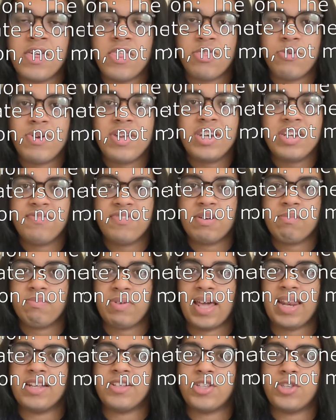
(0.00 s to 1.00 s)
3 different
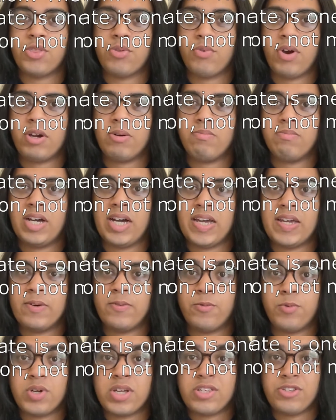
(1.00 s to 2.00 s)
planets throughout my
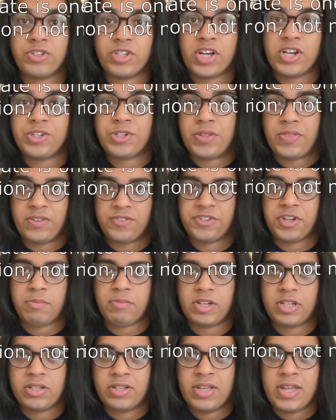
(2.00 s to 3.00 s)
research in the
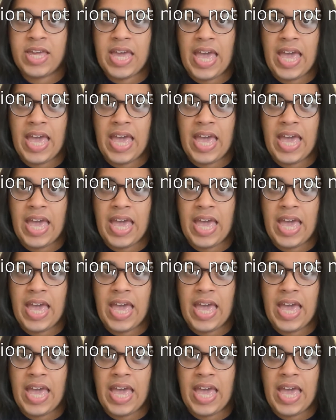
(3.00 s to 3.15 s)
summer.